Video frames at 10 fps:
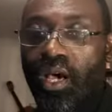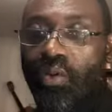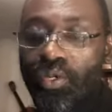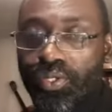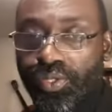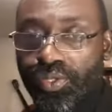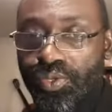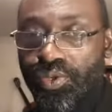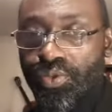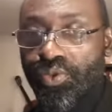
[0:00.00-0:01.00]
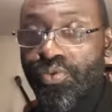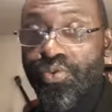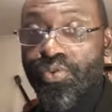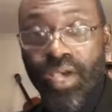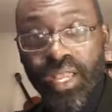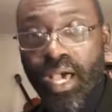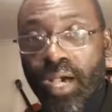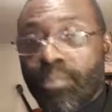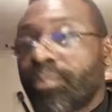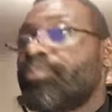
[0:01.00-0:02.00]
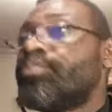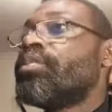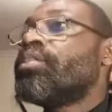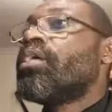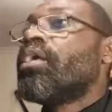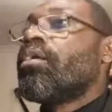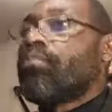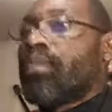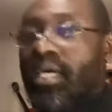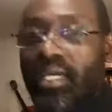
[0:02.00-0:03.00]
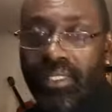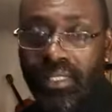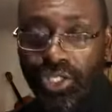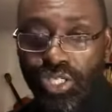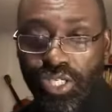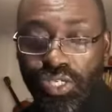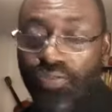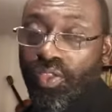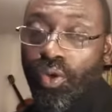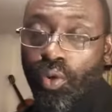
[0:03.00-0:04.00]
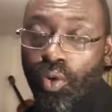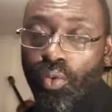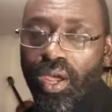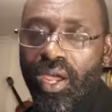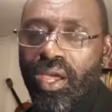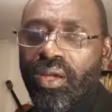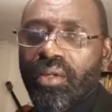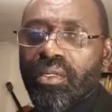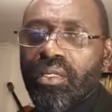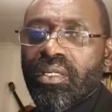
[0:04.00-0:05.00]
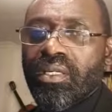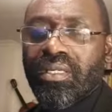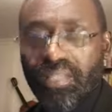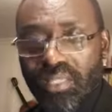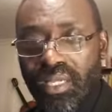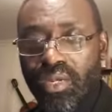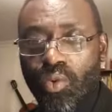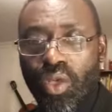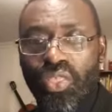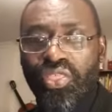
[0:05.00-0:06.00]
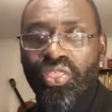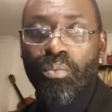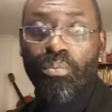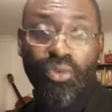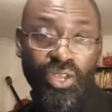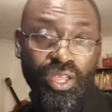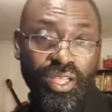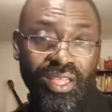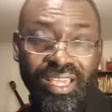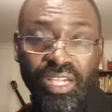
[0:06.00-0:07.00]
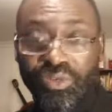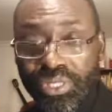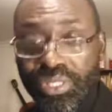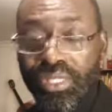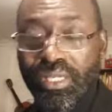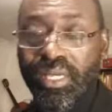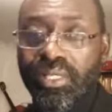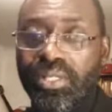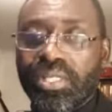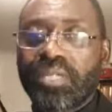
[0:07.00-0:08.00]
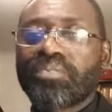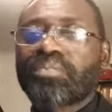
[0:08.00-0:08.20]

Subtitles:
I want to run up my teachings for the whole week dealing with money and Christianity.